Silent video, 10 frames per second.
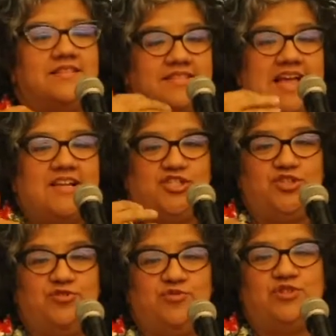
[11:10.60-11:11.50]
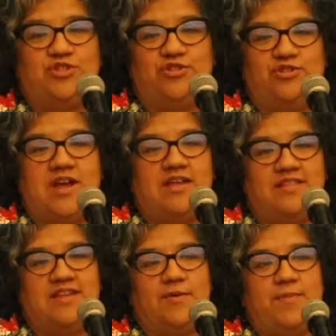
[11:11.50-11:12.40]
that too should, I
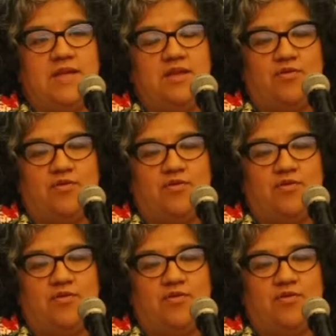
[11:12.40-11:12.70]
think, be,